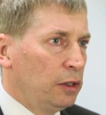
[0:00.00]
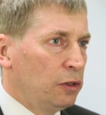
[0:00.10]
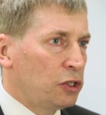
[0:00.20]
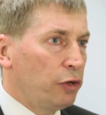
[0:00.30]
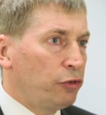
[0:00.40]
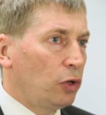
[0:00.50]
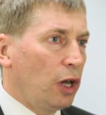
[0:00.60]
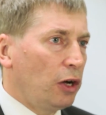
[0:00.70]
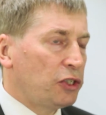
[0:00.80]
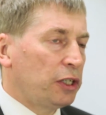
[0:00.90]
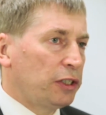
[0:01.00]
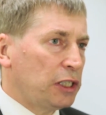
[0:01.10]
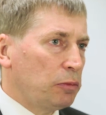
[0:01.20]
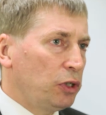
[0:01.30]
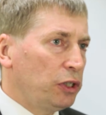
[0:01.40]
So if you're a large
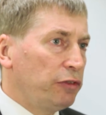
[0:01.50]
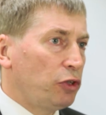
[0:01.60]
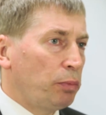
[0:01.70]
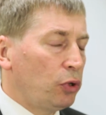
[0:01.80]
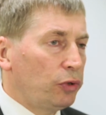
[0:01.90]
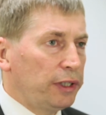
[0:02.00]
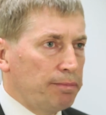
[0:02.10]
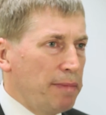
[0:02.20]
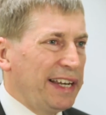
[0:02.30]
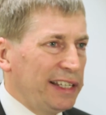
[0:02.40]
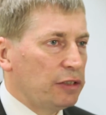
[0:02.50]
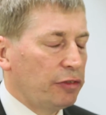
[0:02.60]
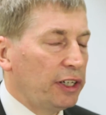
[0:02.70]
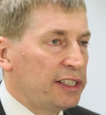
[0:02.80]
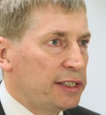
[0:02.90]
customer, you've deployed many
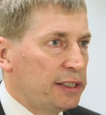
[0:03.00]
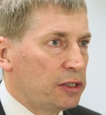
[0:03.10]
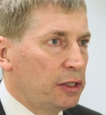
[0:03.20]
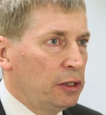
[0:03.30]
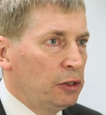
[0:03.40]
devices,